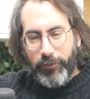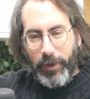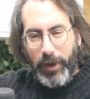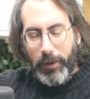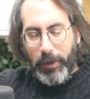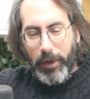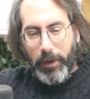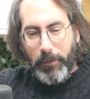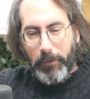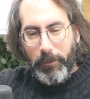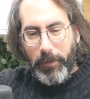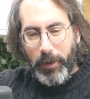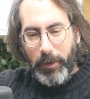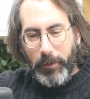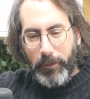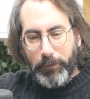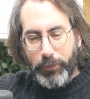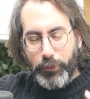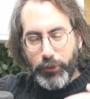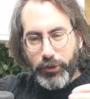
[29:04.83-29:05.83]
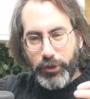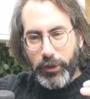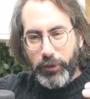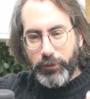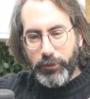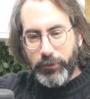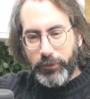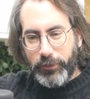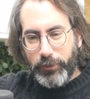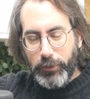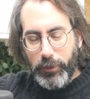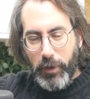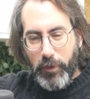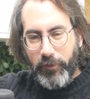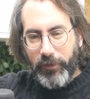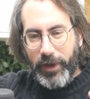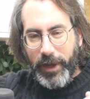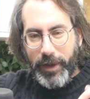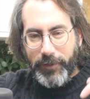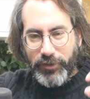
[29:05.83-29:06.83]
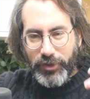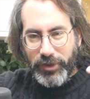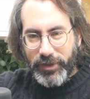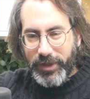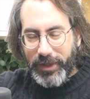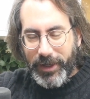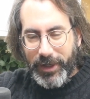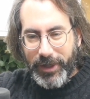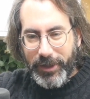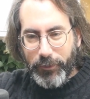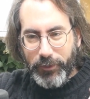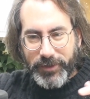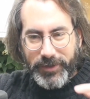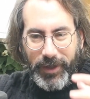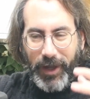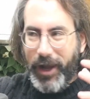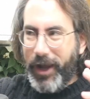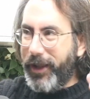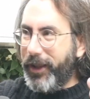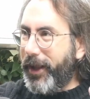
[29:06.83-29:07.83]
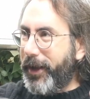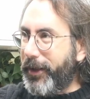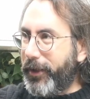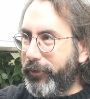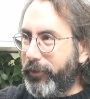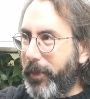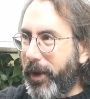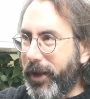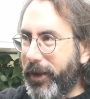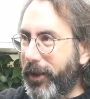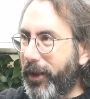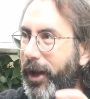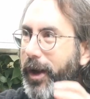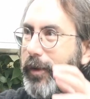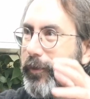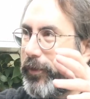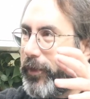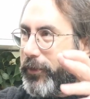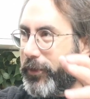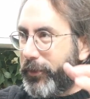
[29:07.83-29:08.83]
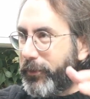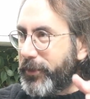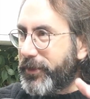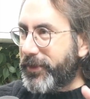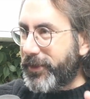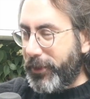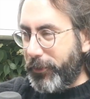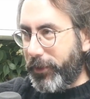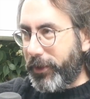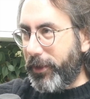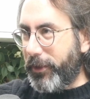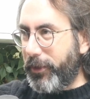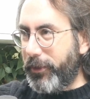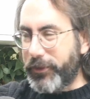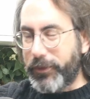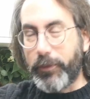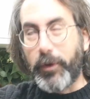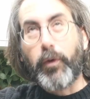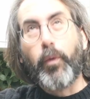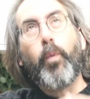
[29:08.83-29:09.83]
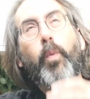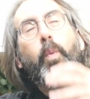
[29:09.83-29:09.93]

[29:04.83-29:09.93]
A Peugeot 205 GTI was the highlight of my life. If you would see one of those, I'm like,